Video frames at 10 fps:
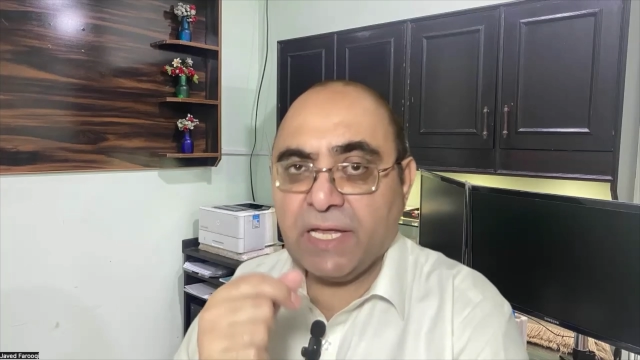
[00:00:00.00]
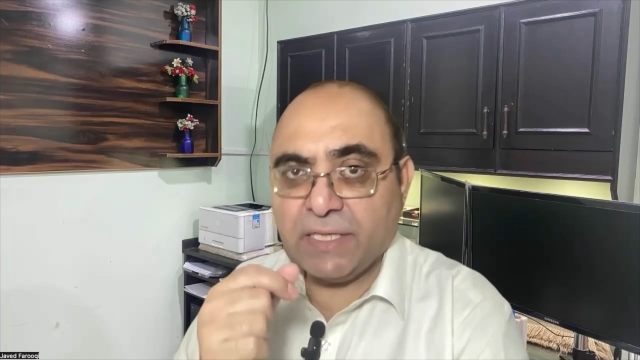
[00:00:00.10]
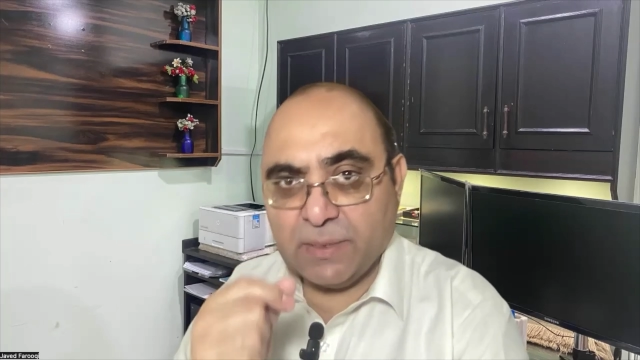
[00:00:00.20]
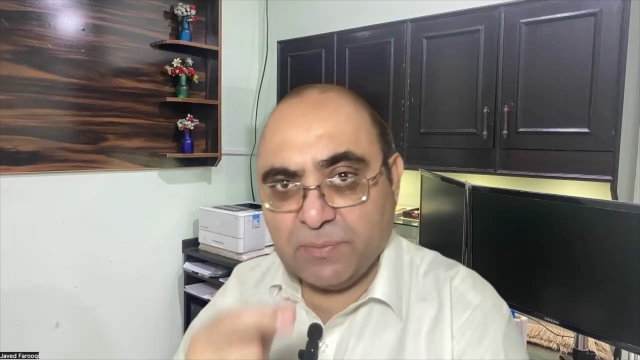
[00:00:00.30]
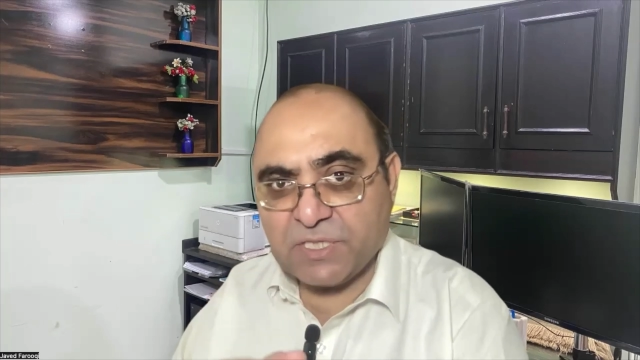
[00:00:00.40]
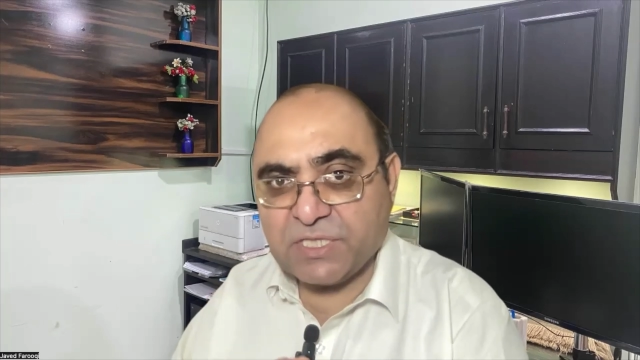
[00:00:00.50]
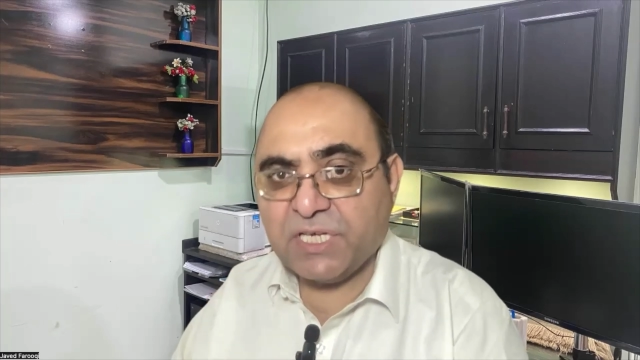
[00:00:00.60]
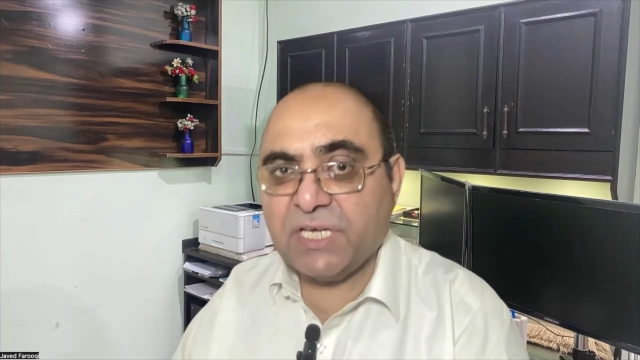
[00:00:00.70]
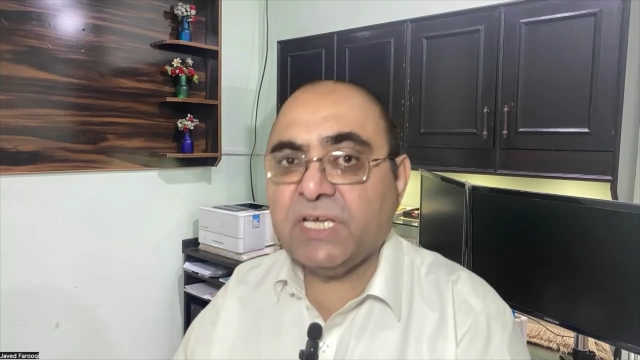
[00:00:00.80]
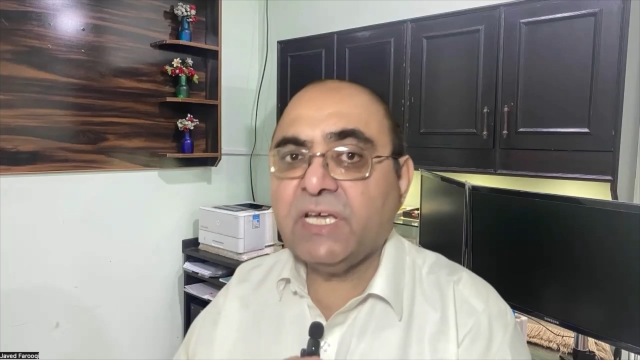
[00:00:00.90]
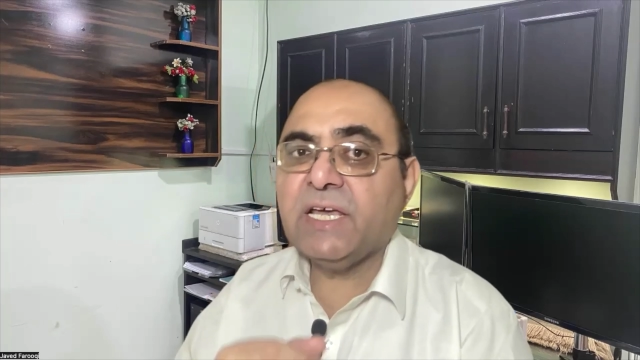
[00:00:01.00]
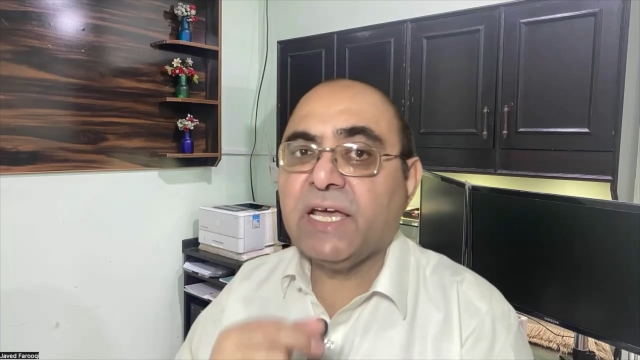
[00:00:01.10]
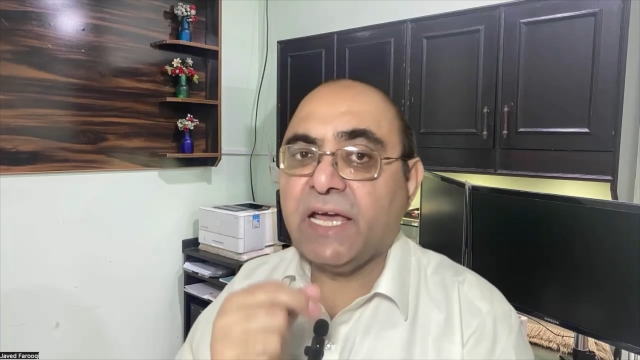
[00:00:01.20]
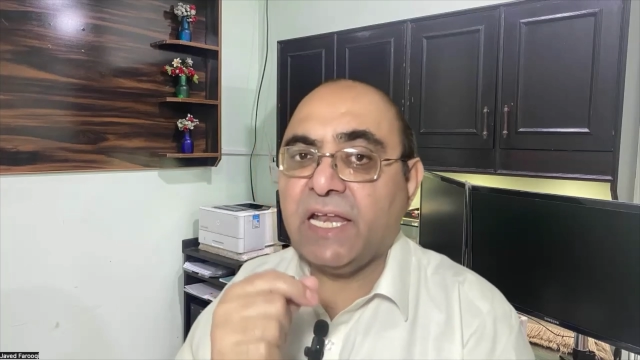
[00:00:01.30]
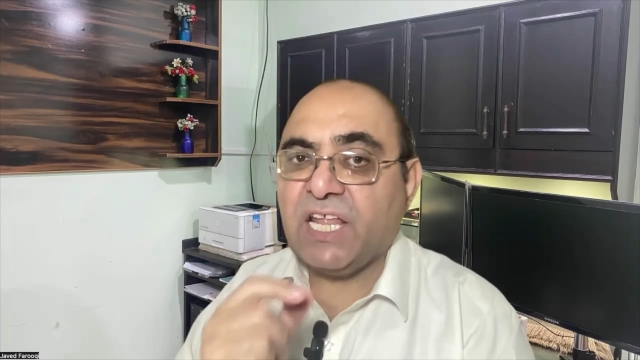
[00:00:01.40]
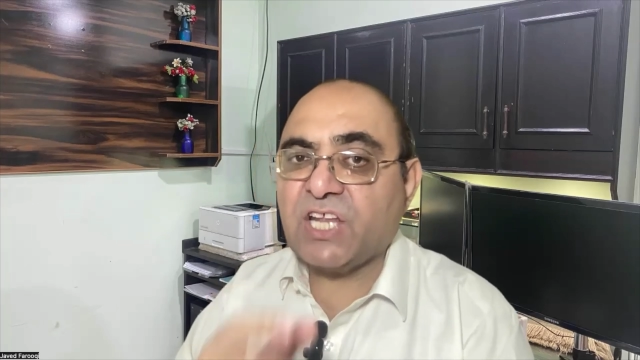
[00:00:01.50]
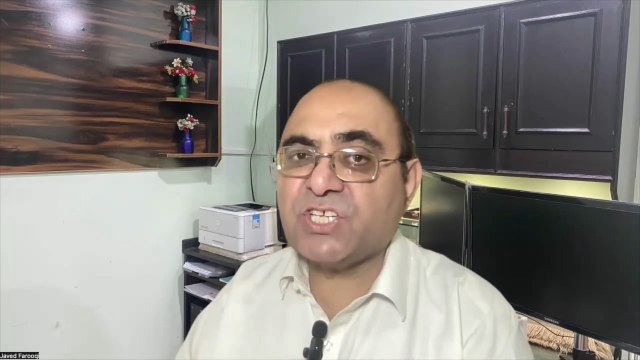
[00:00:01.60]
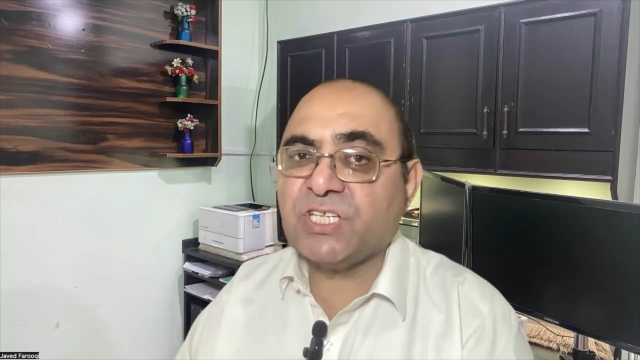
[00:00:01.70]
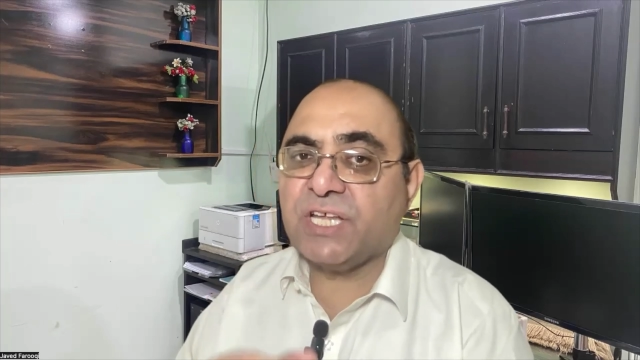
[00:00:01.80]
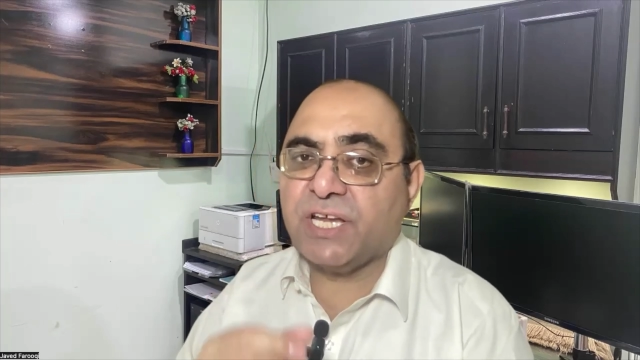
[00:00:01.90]
Number three,
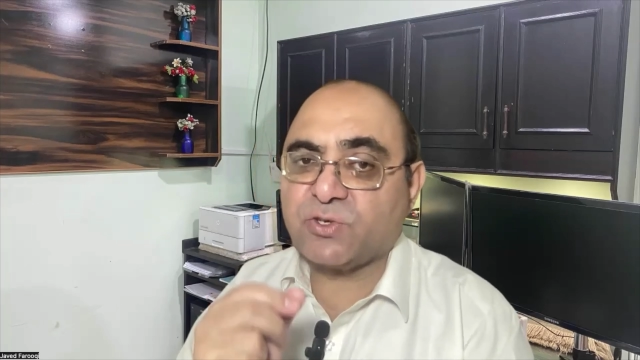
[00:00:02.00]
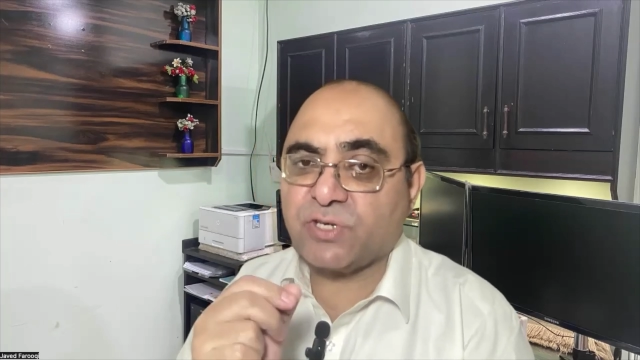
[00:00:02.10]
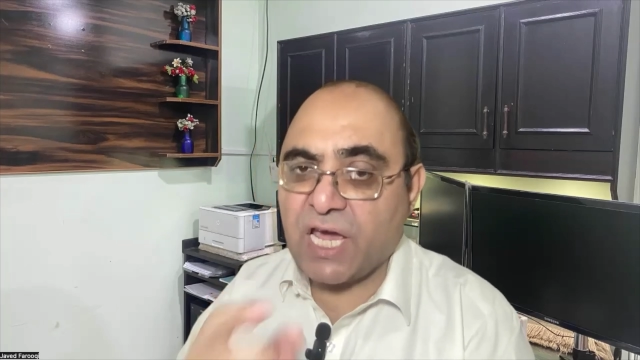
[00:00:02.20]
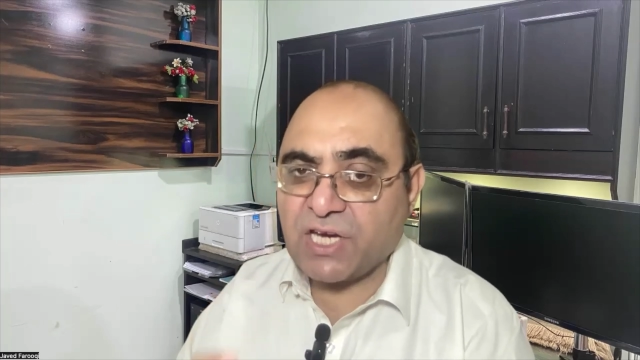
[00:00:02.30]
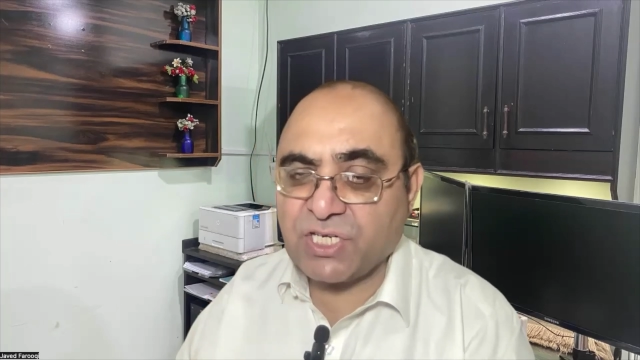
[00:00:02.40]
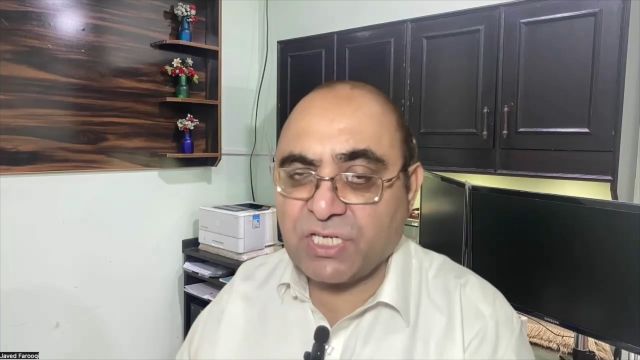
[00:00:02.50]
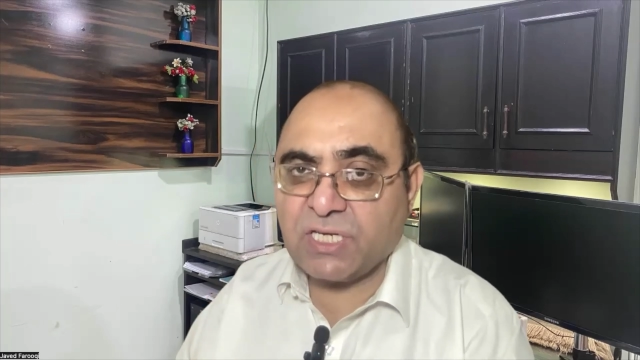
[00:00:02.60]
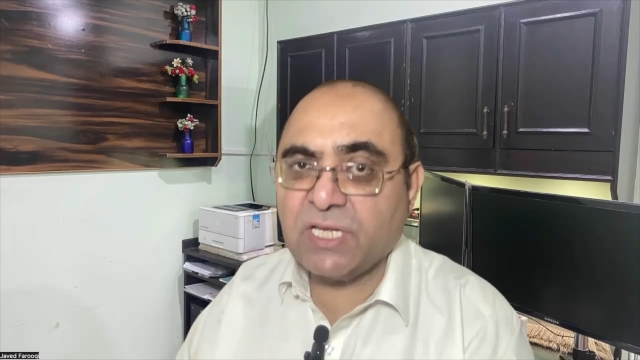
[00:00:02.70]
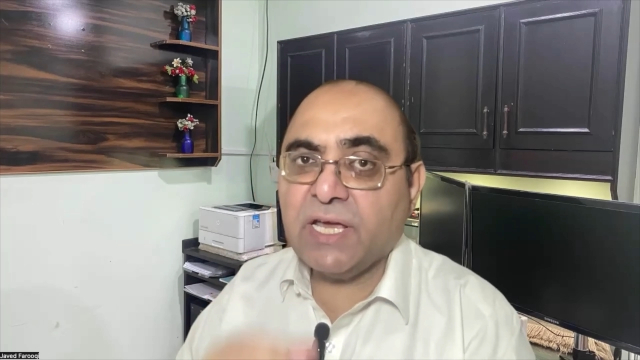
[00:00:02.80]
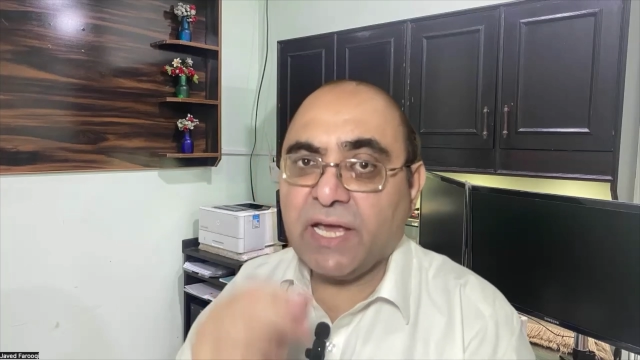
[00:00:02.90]
allergen introduction.